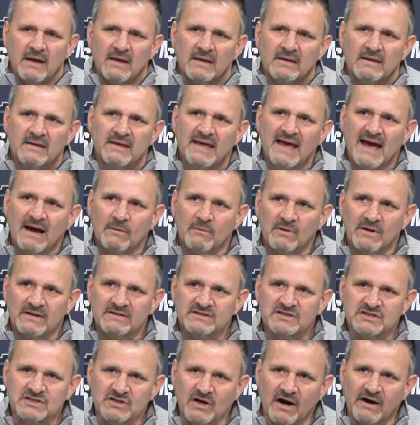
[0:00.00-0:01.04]
Yeah, well, it
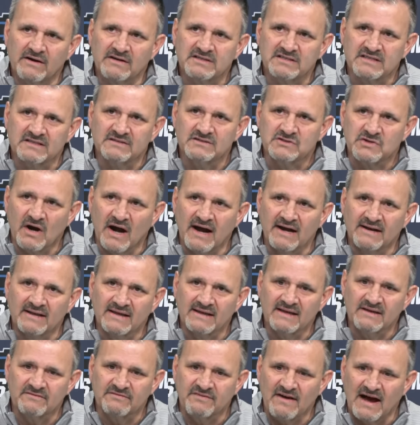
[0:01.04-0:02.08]
starts in trying to
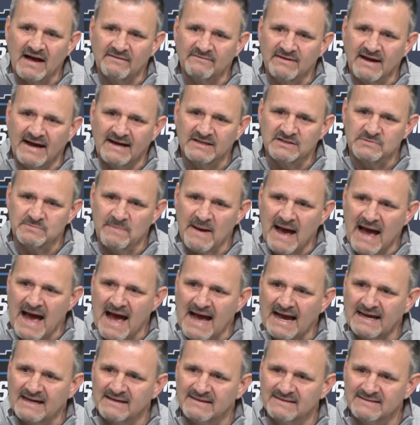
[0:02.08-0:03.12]
get five guys
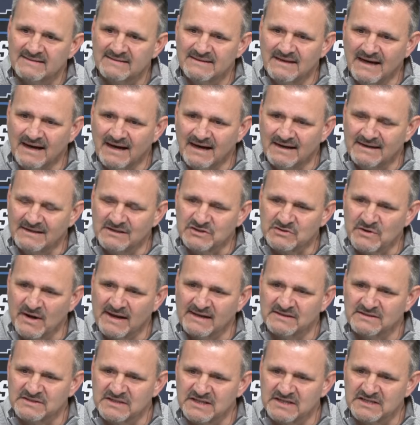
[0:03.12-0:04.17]
back in
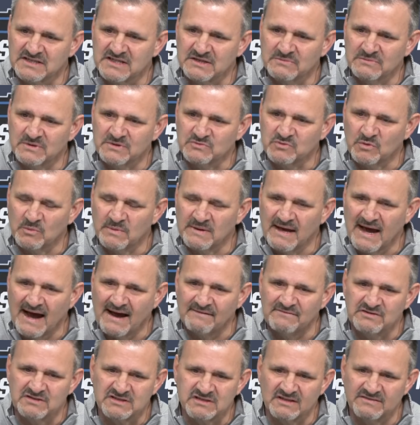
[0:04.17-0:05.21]
transition, which will be
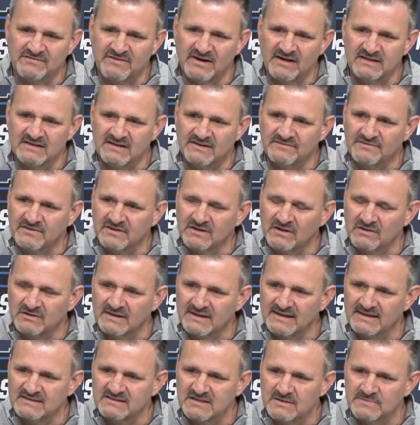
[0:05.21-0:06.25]
obviously very difficult
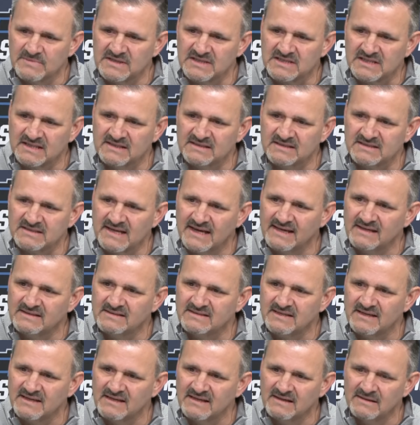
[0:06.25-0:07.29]
against the Michigan State
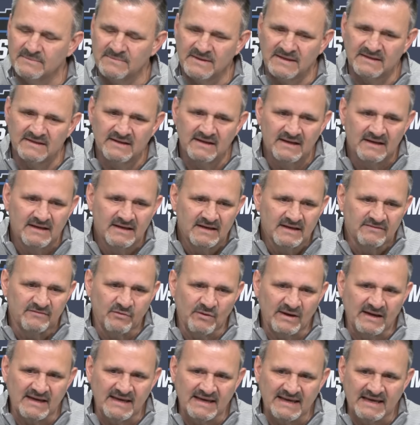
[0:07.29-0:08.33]
team. And if we
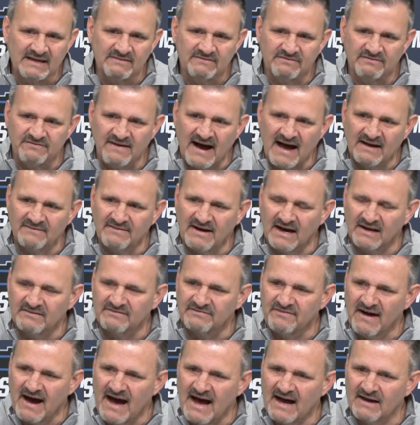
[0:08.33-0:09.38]
can get
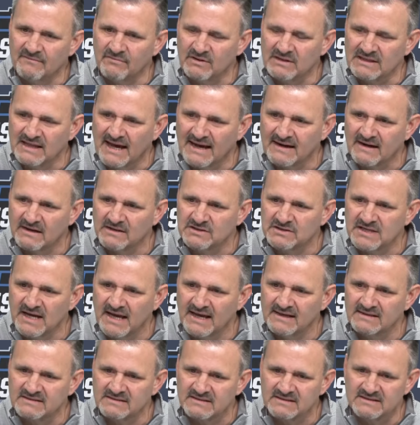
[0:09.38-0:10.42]
5-on-5, we like our
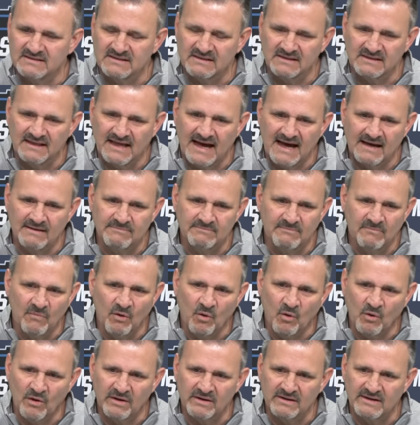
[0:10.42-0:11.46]
chances a lot
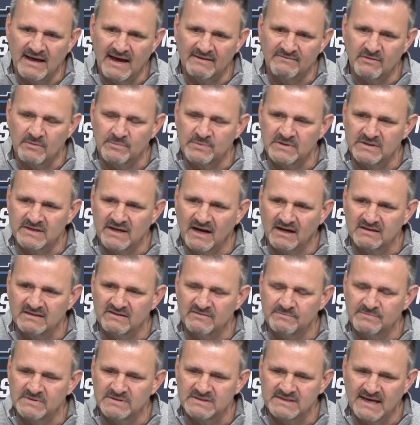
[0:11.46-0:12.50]
more to have a
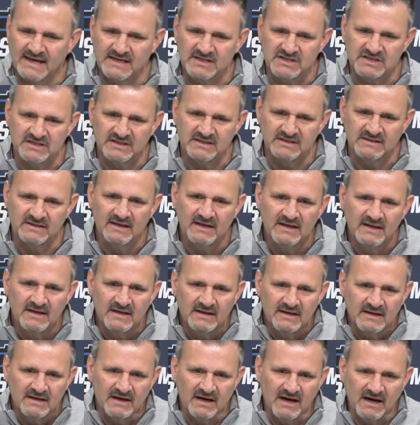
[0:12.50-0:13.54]
productive possession.
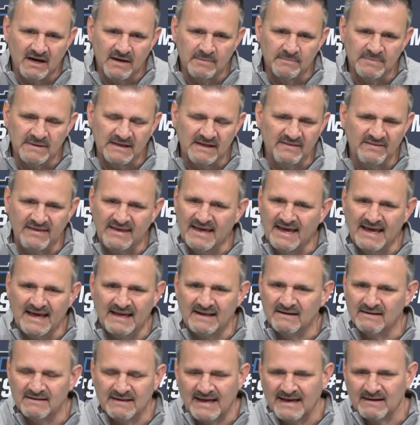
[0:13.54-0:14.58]
But in the
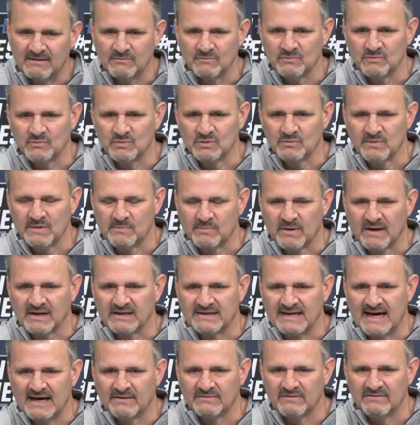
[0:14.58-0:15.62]
end, like when we break
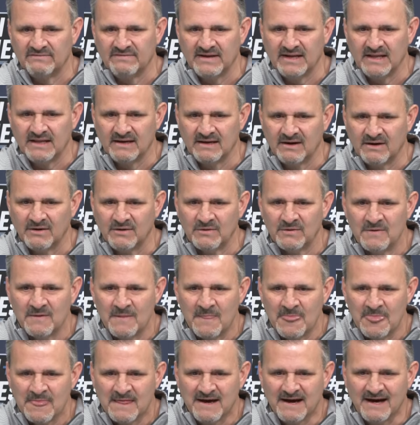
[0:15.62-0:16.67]
down the video,
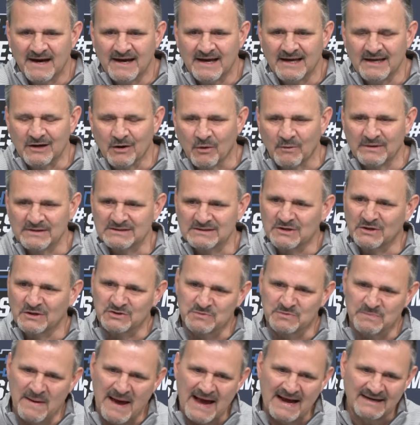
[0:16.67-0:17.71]
it always goes
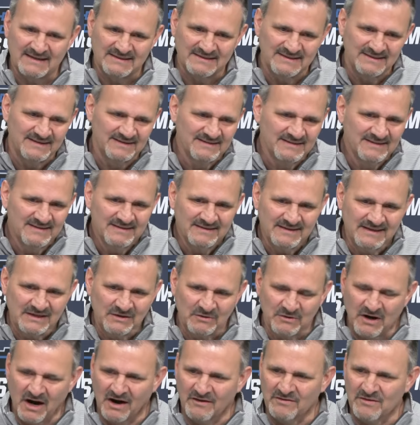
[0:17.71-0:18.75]
back to, you know,
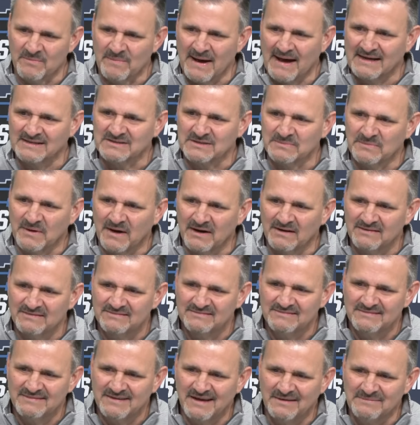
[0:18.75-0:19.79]
guarding the basketball.
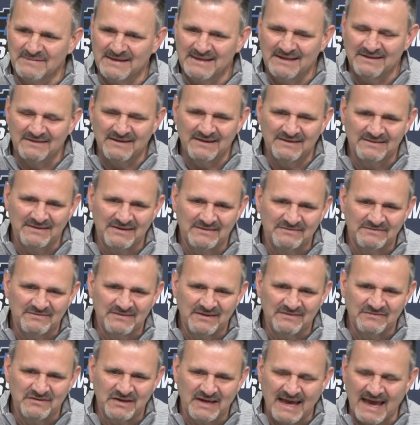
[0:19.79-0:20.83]
I mean,
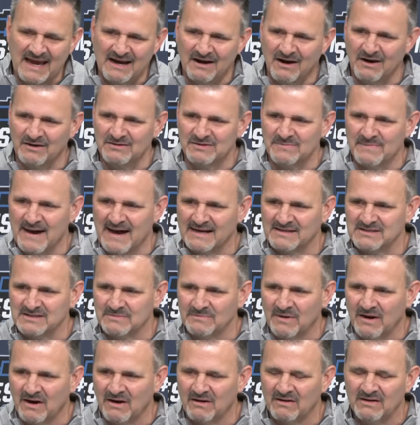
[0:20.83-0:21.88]
if you can't guard the
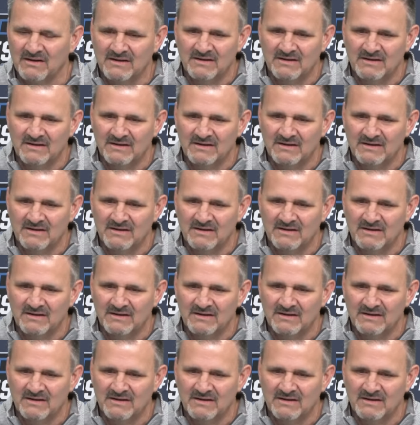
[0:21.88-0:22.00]
basketball